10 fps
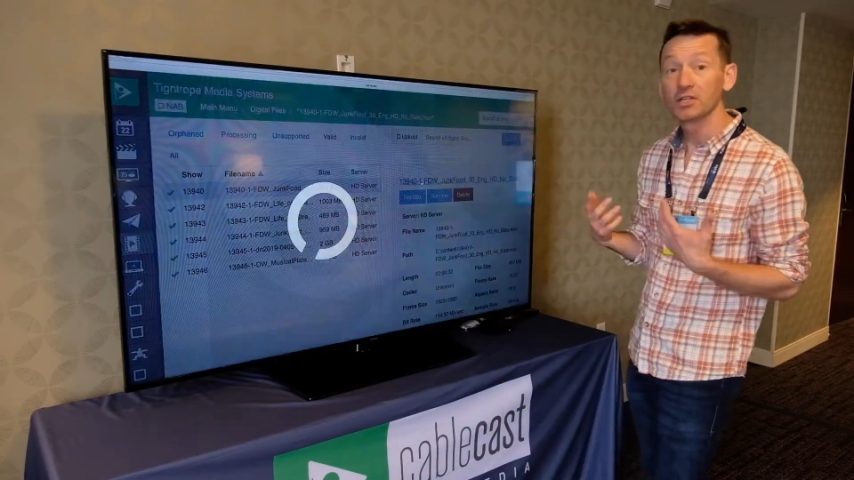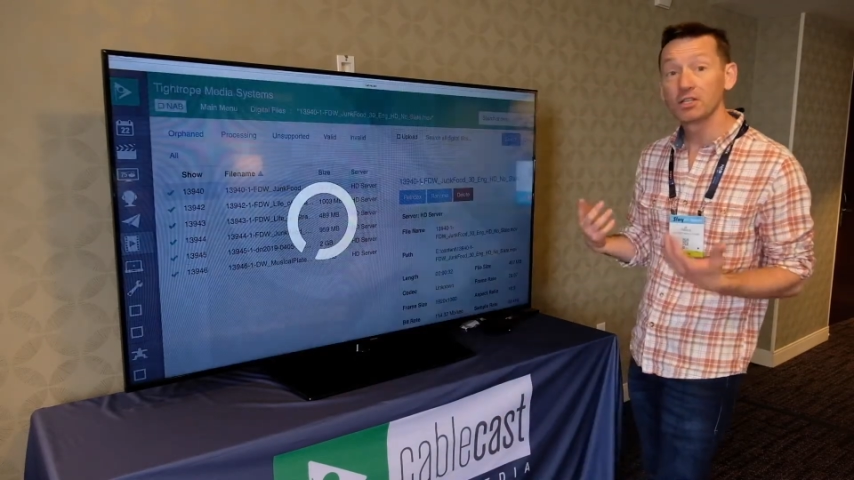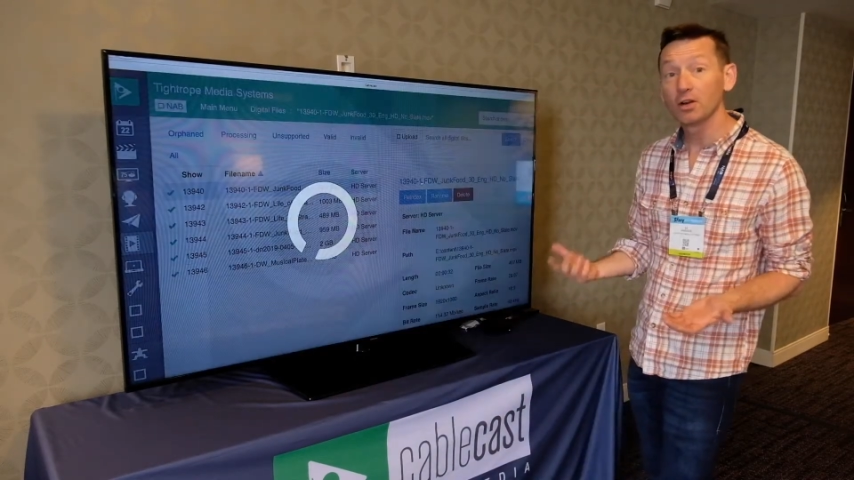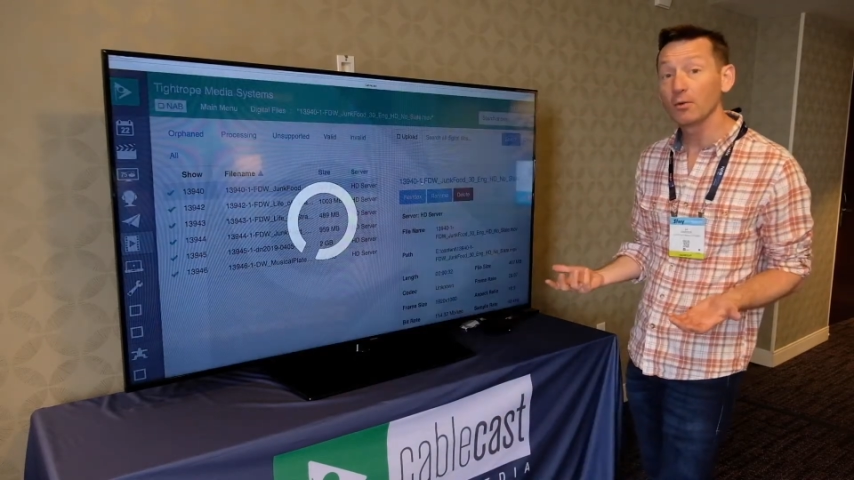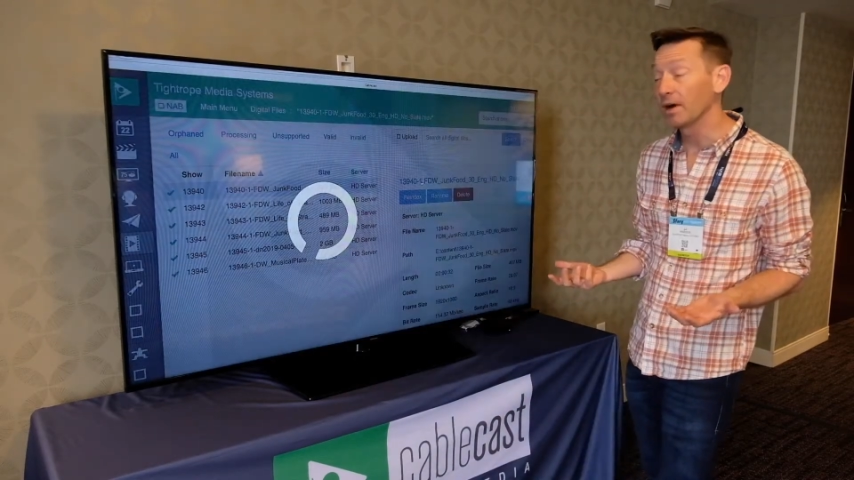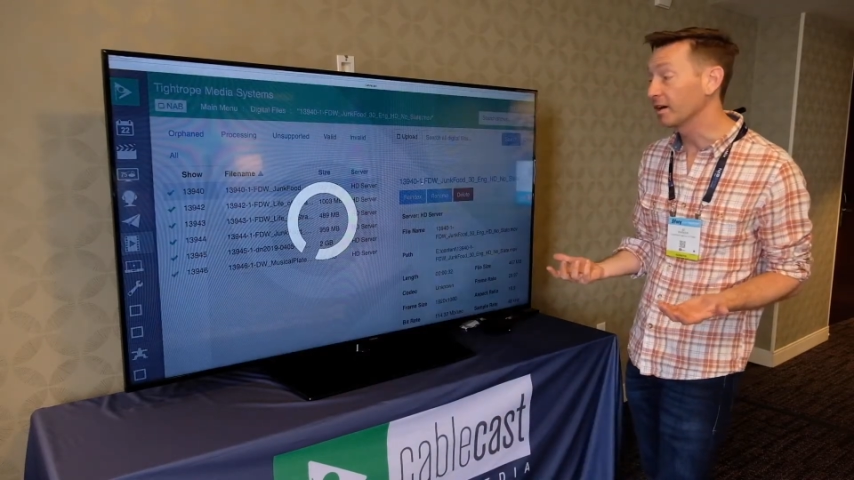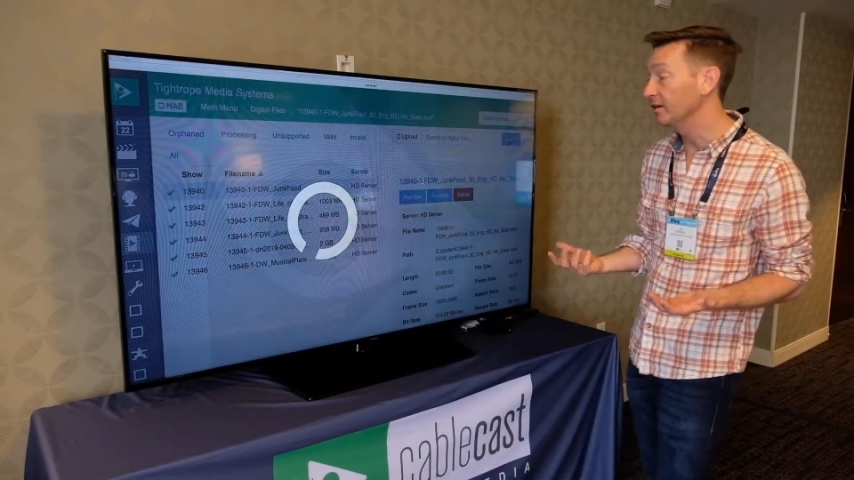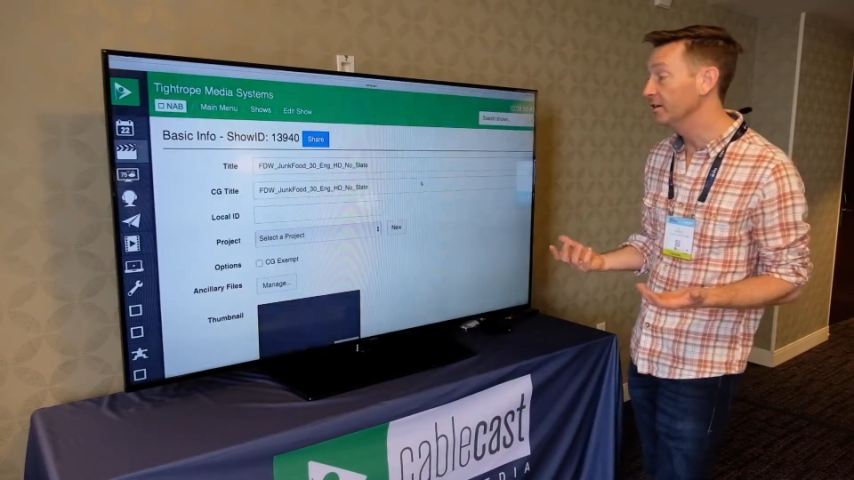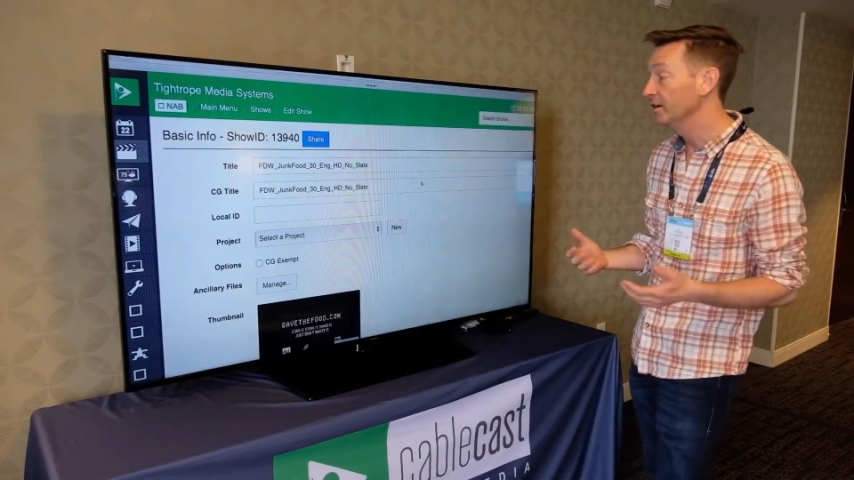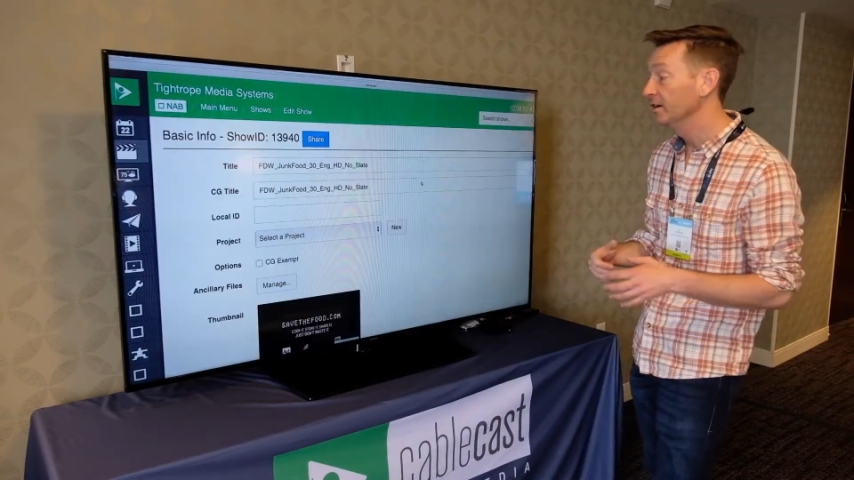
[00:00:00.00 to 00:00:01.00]
show
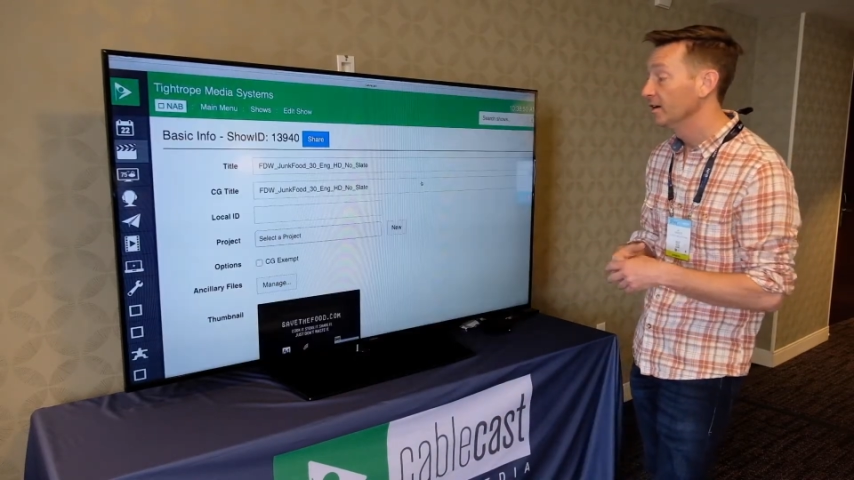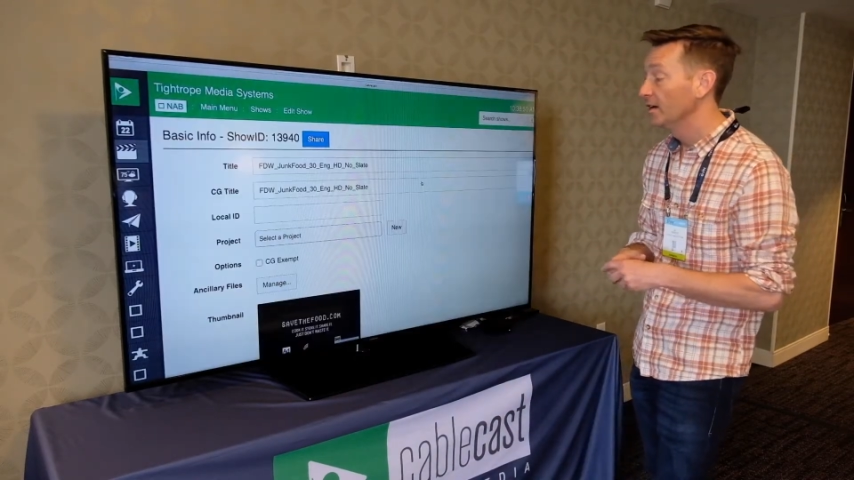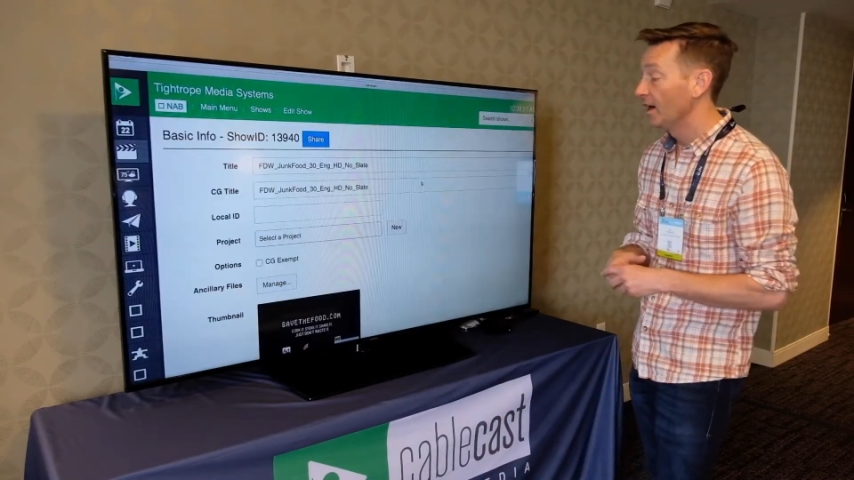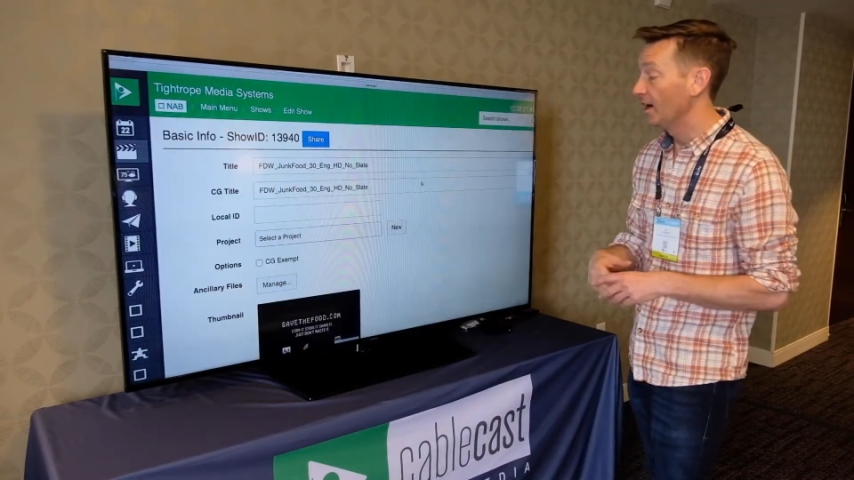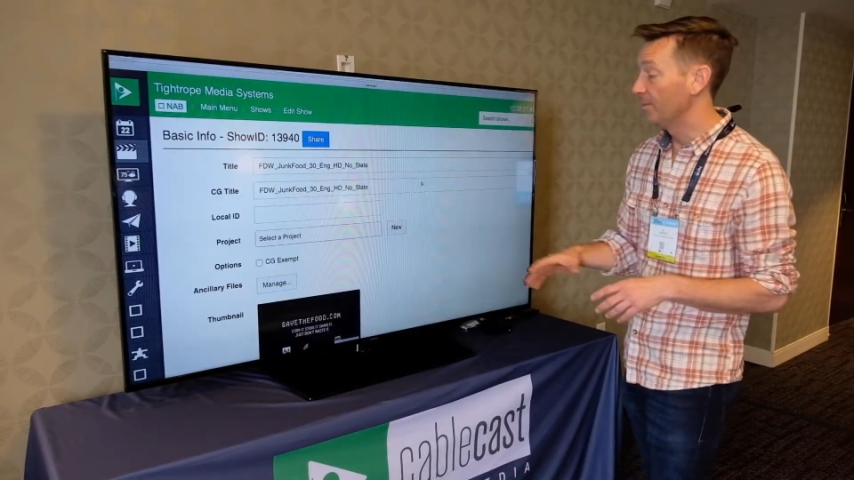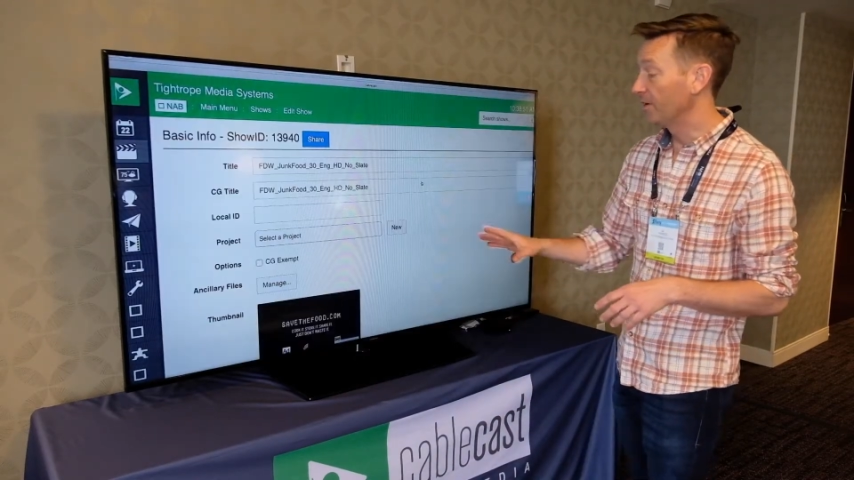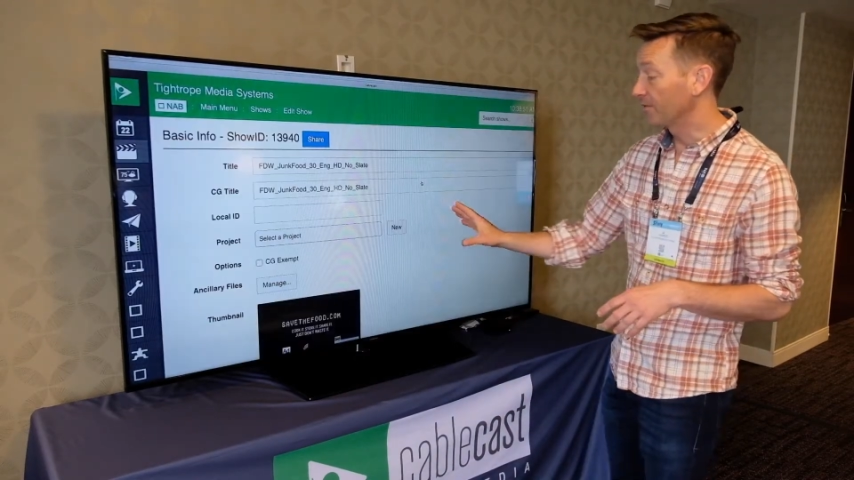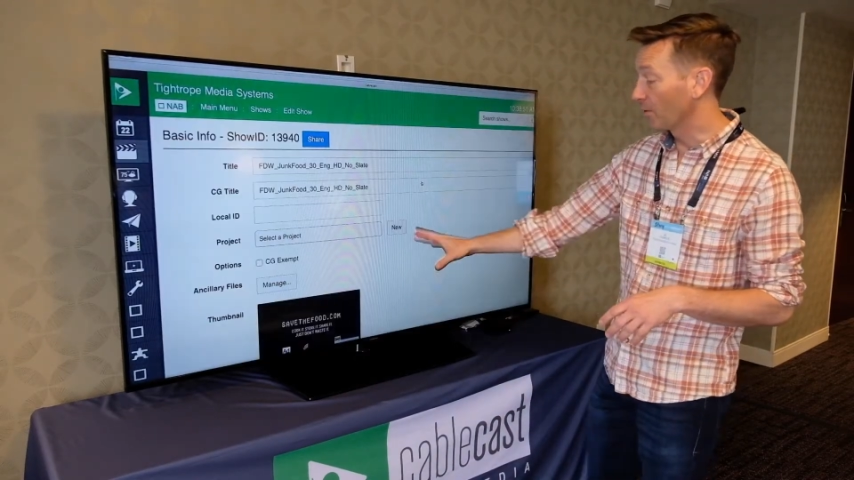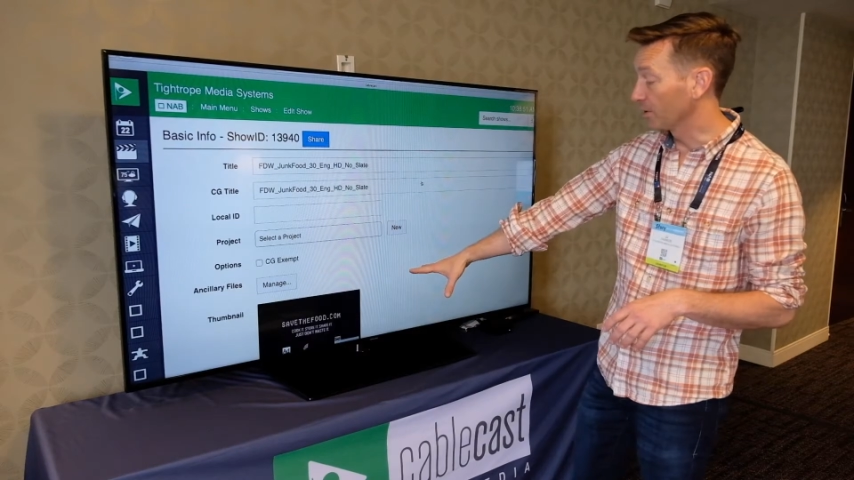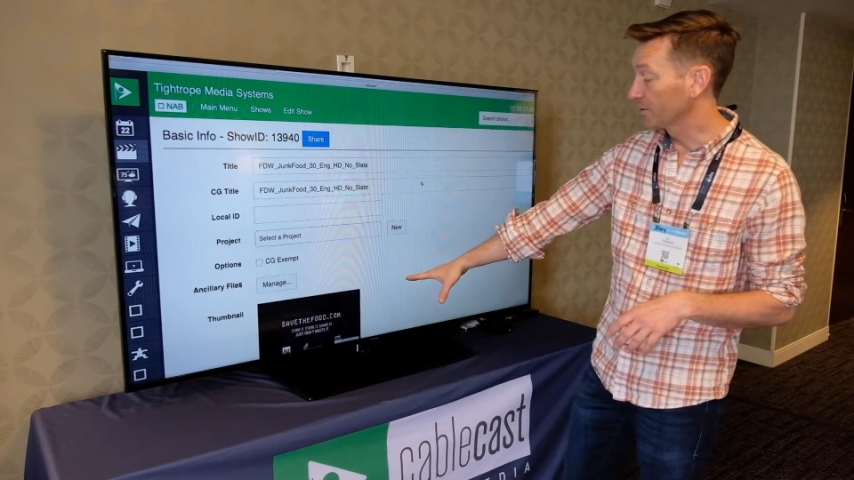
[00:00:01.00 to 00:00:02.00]
record,
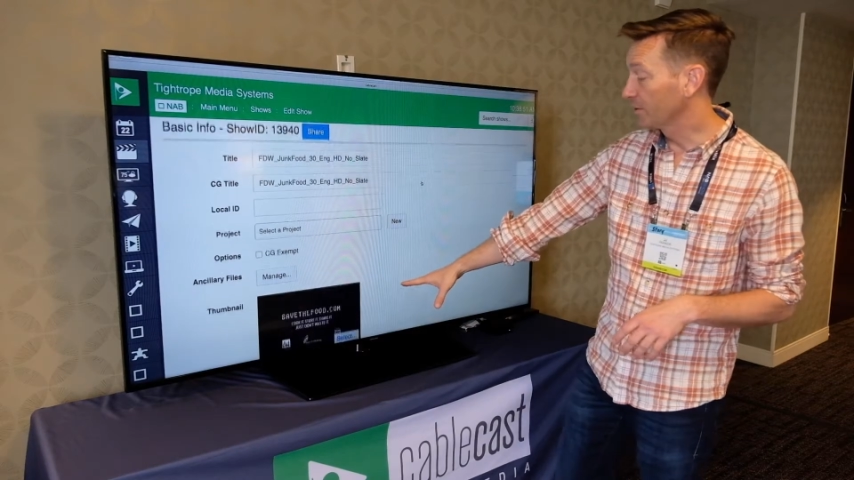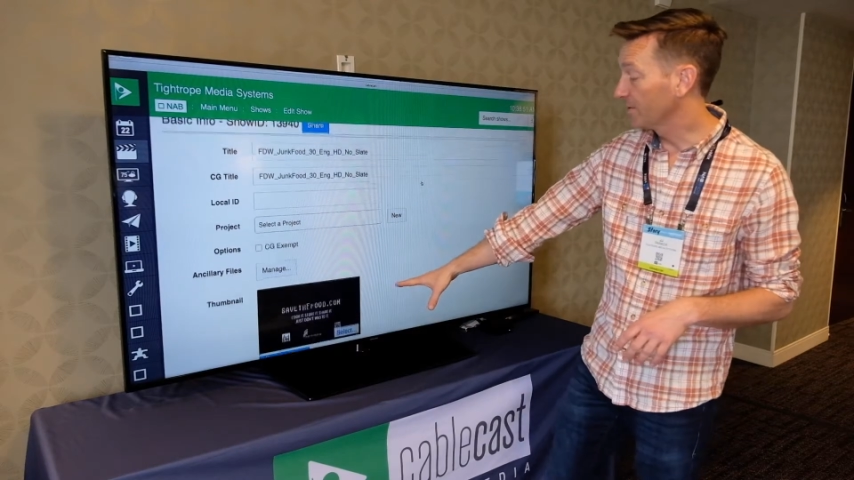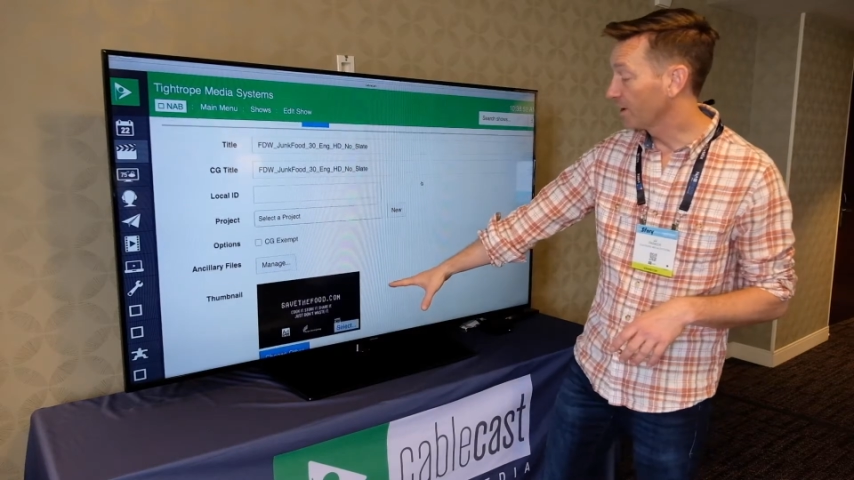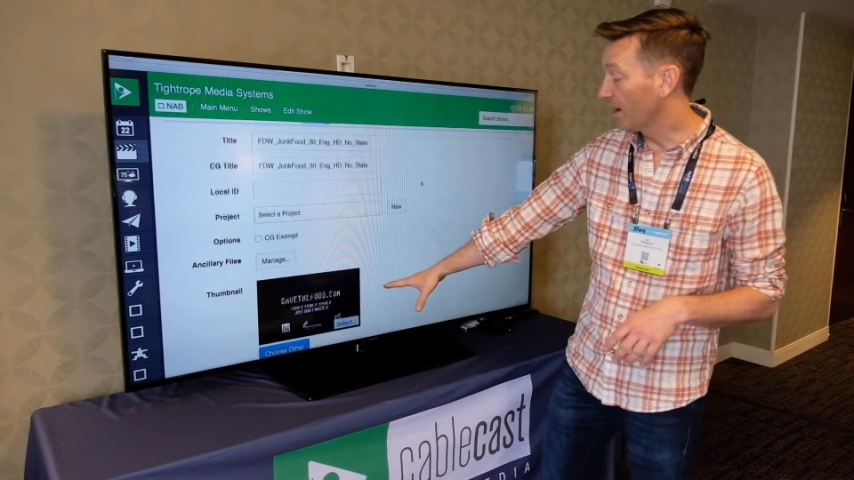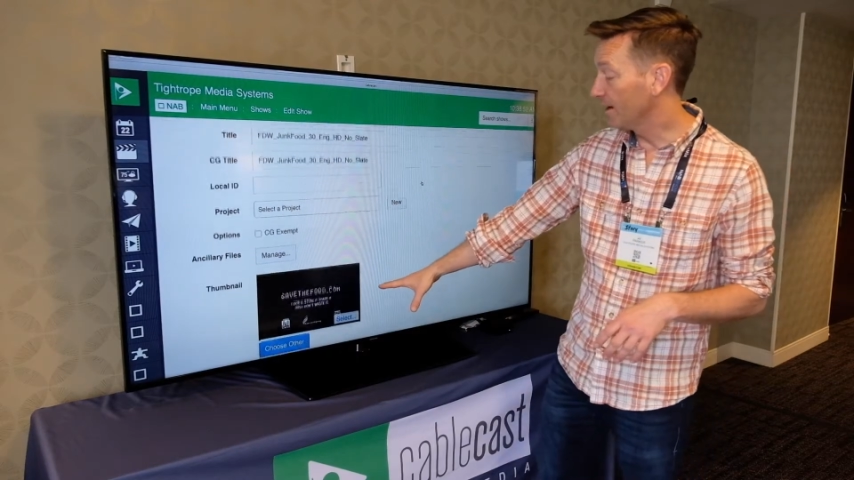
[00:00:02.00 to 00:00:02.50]
of course we've